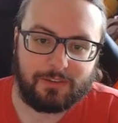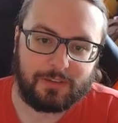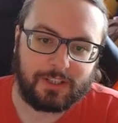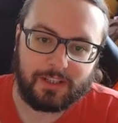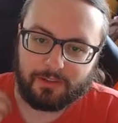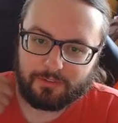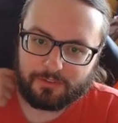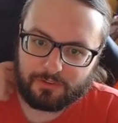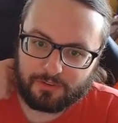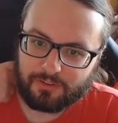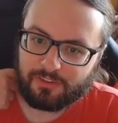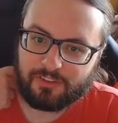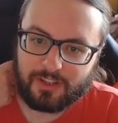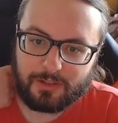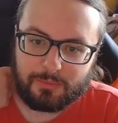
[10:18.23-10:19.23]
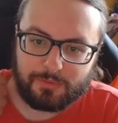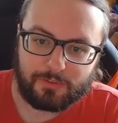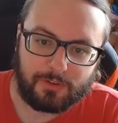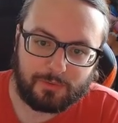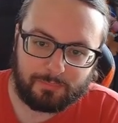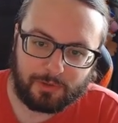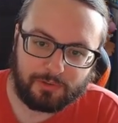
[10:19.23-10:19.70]
here, and you can see we've
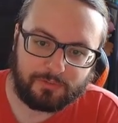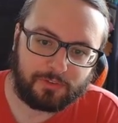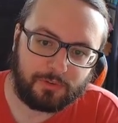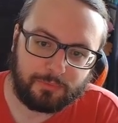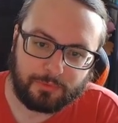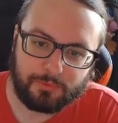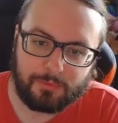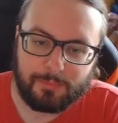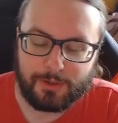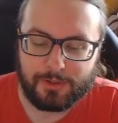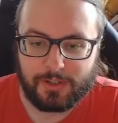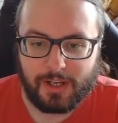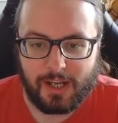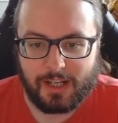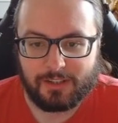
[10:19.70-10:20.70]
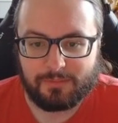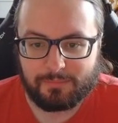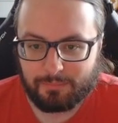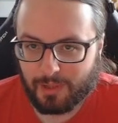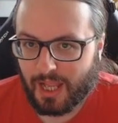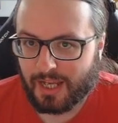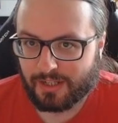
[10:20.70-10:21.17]
got both Garurumon and
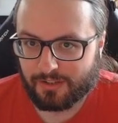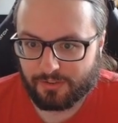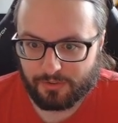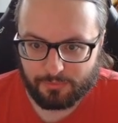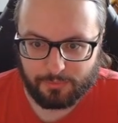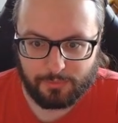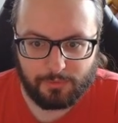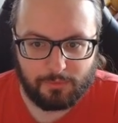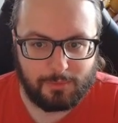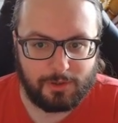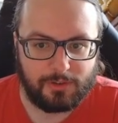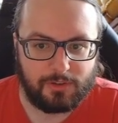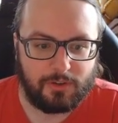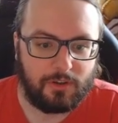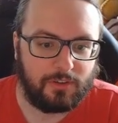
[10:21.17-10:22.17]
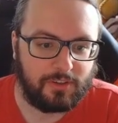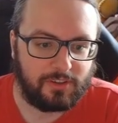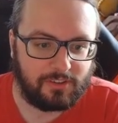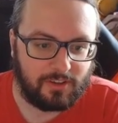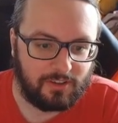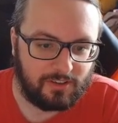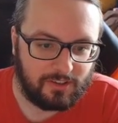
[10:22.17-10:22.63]
Black Garurumon on this
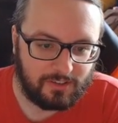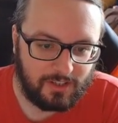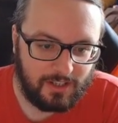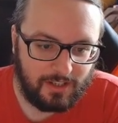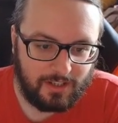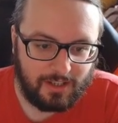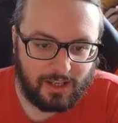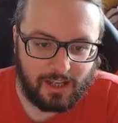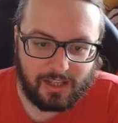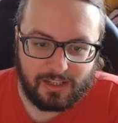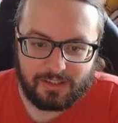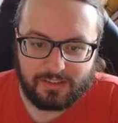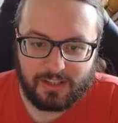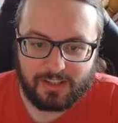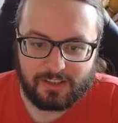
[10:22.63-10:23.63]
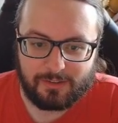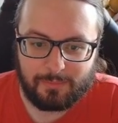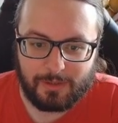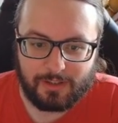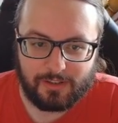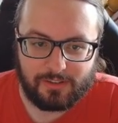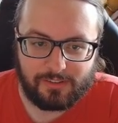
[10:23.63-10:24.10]
card, and that is
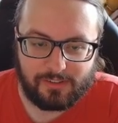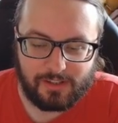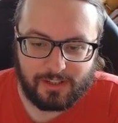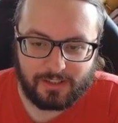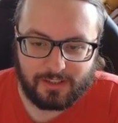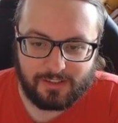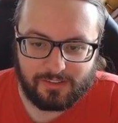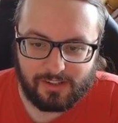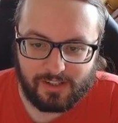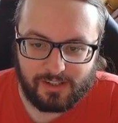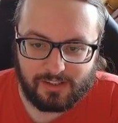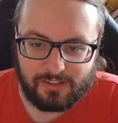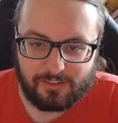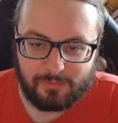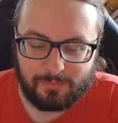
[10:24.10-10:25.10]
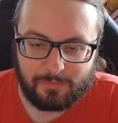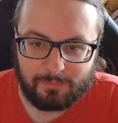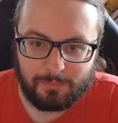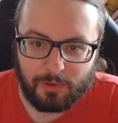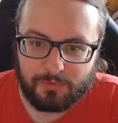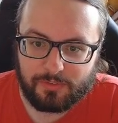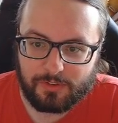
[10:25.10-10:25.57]
because it contains
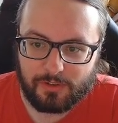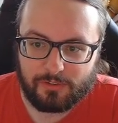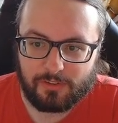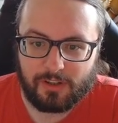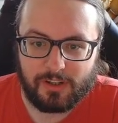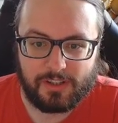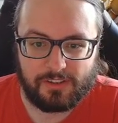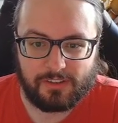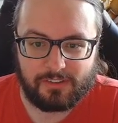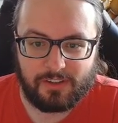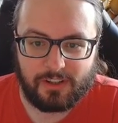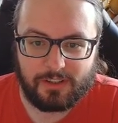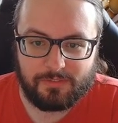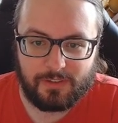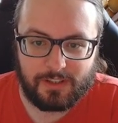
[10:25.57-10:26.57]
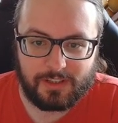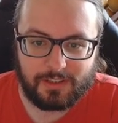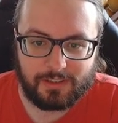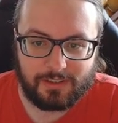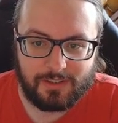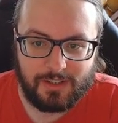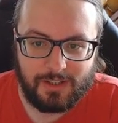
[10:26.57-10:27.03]
both of those lines. It's kind of like
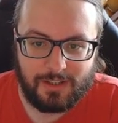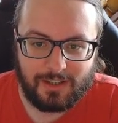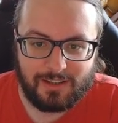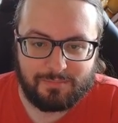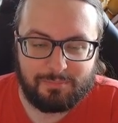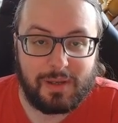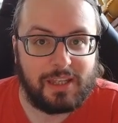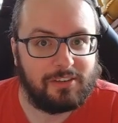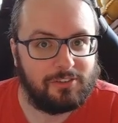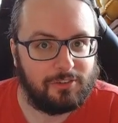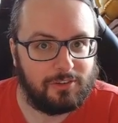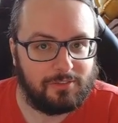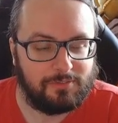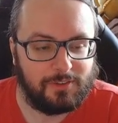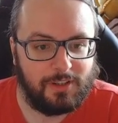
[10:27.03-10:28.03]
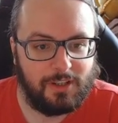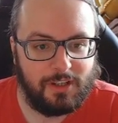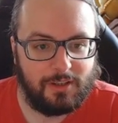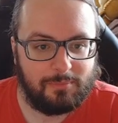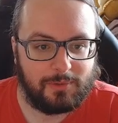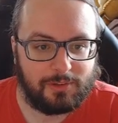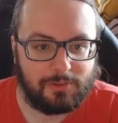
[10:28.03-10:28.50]
a, a best of,
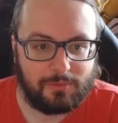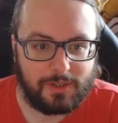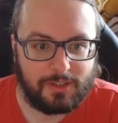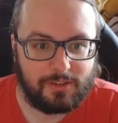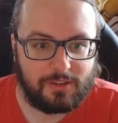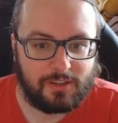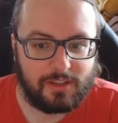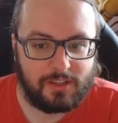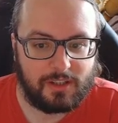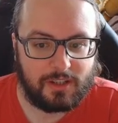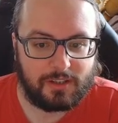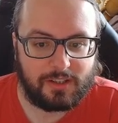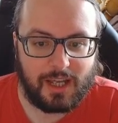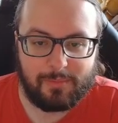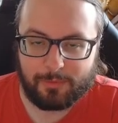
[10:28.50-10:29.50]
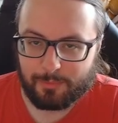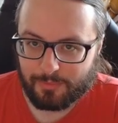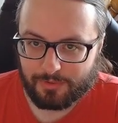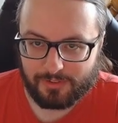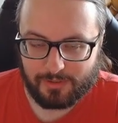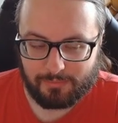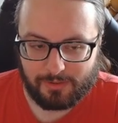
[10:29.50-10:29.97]
between the
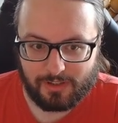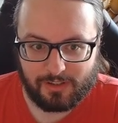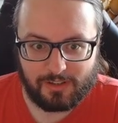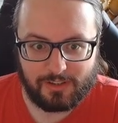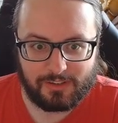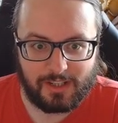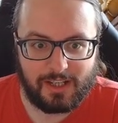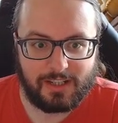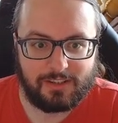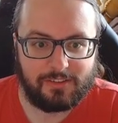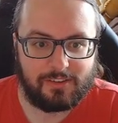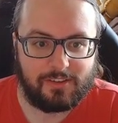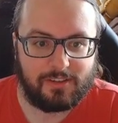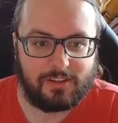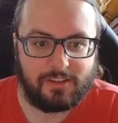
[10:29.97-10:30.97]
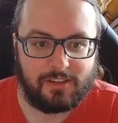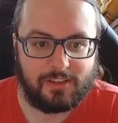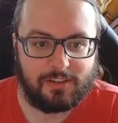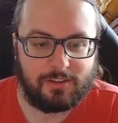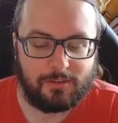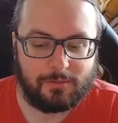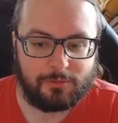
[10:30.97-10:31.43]
Gabumon Dim card and
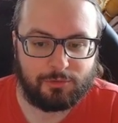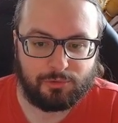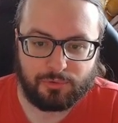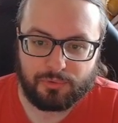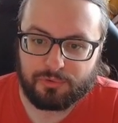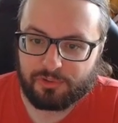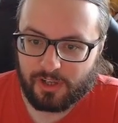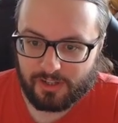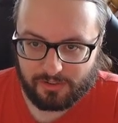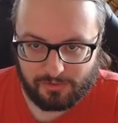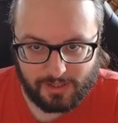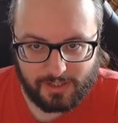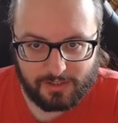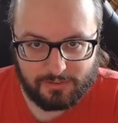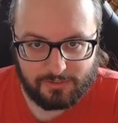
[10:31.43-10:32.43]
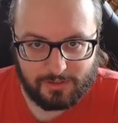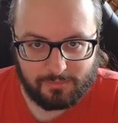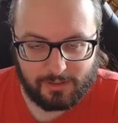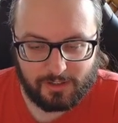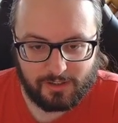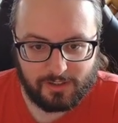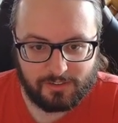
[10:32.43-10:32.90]
the True Shadow Howl Dim
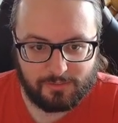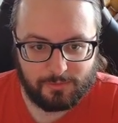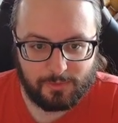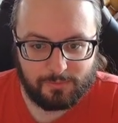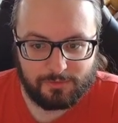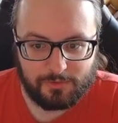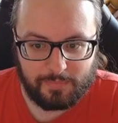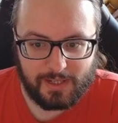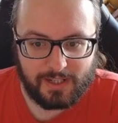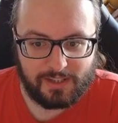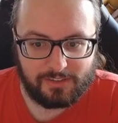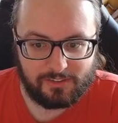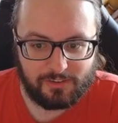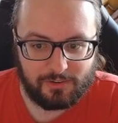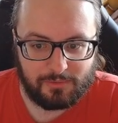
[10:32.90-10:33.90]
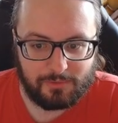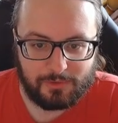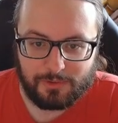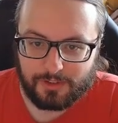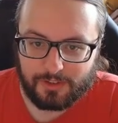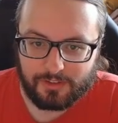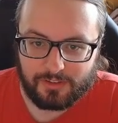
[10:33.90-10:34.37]
cards from Japan. So we'll
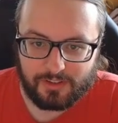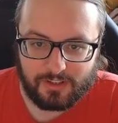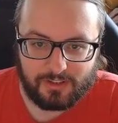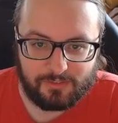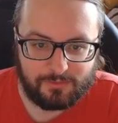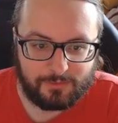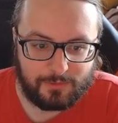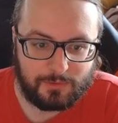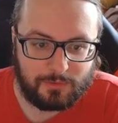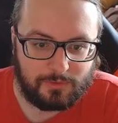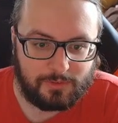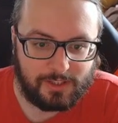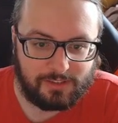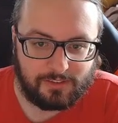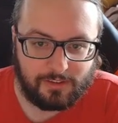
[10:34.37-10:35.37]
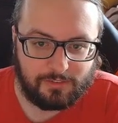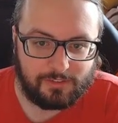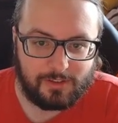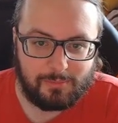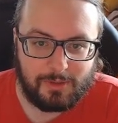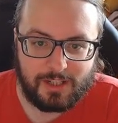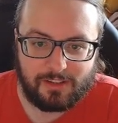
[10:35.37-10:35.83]
look at the full list of those
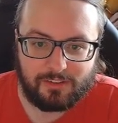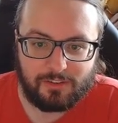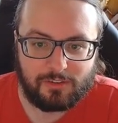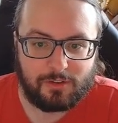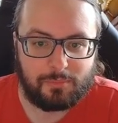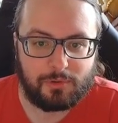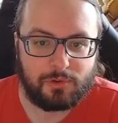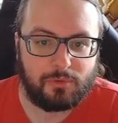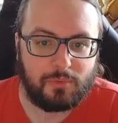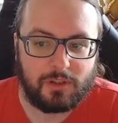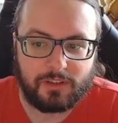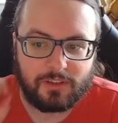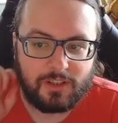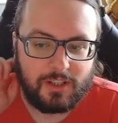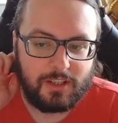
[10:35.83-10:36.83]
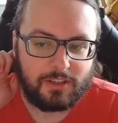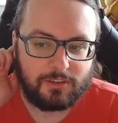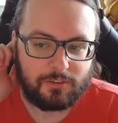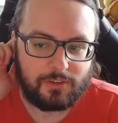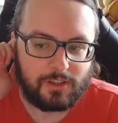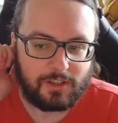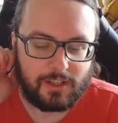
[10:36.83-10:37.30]
in a minute. So the blue one
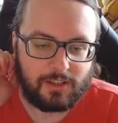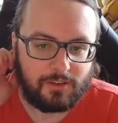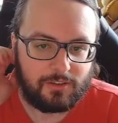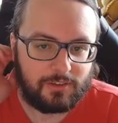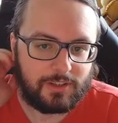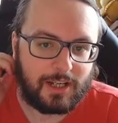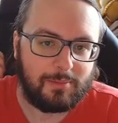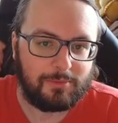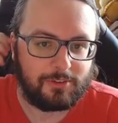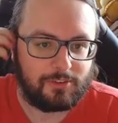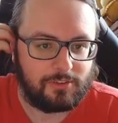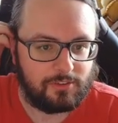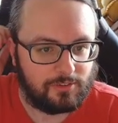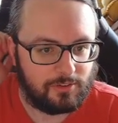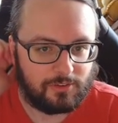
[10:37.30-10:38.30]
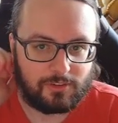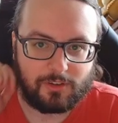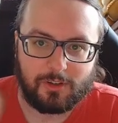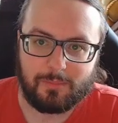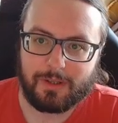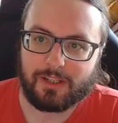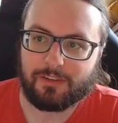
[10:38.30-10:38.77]
you can get on
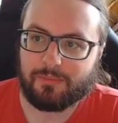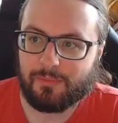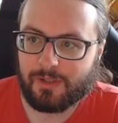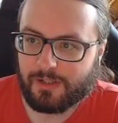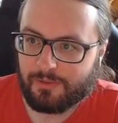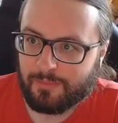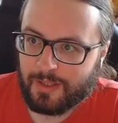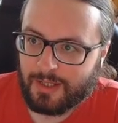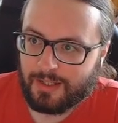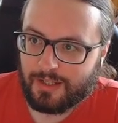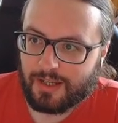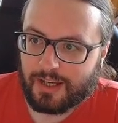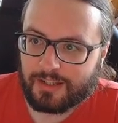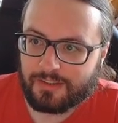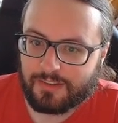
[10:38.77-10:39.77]
Amazon.com as well. And